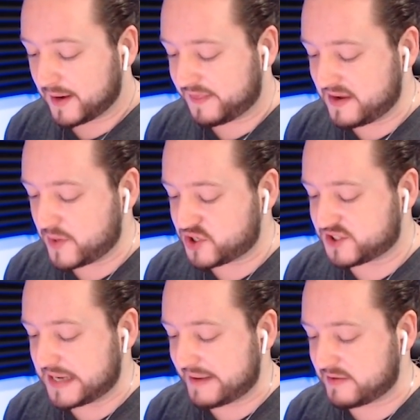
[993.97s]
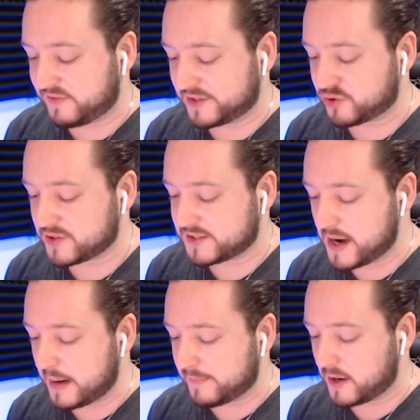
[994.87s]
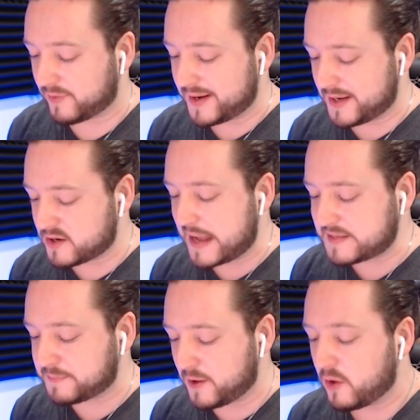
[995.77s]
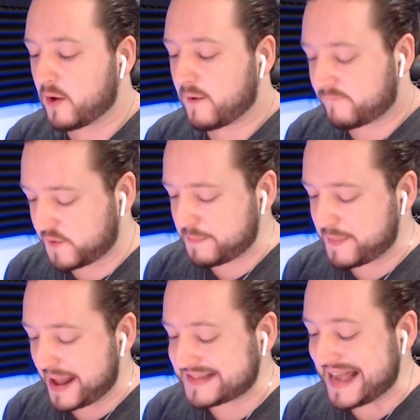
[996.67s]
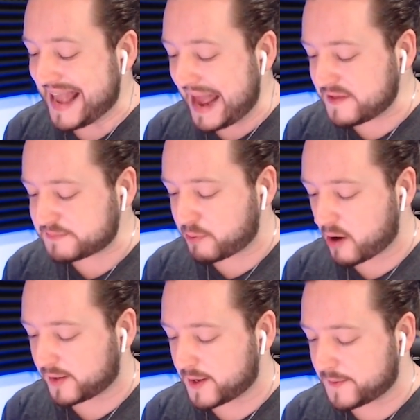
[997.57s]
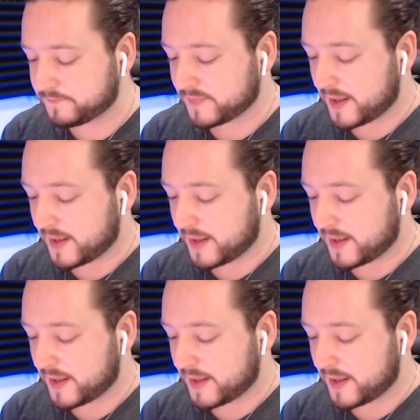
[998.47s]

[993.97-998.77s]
I think we just didn't have enough Electra in time. Now, right here is Aspel, 40 Bats, and the Sparky.